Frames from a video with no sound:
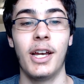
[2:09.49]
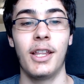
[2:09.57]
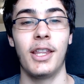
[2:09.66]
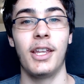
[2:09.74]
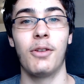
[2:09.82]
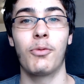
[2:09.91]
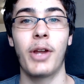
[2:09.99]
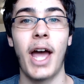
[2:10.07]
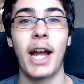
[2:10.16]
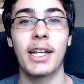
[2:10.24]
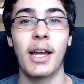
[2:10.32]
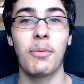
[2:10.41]
the
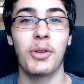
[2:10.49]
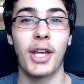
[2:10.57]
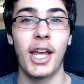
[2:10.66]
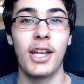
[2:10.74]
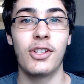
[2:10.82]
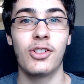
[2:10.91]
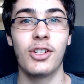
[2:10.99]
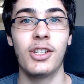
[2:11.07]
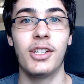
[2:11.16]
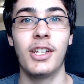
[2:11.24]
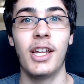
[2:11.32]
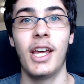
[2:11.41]
React
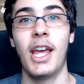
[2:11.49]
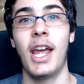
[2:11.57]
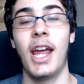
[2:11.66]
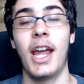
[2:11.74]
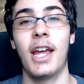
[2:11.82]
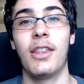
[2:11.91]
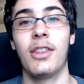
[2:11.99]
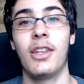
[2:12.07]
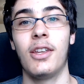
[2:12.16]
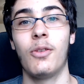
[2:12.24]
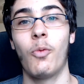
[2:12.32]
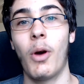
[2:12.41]
application and
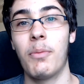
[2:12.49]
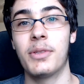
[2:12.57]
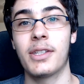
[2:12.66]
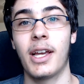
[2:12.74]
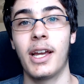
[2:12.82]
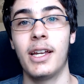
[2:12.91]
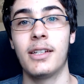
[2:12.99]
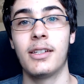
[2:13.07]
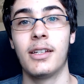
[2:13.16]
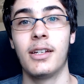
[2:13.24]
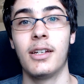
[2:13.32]
the website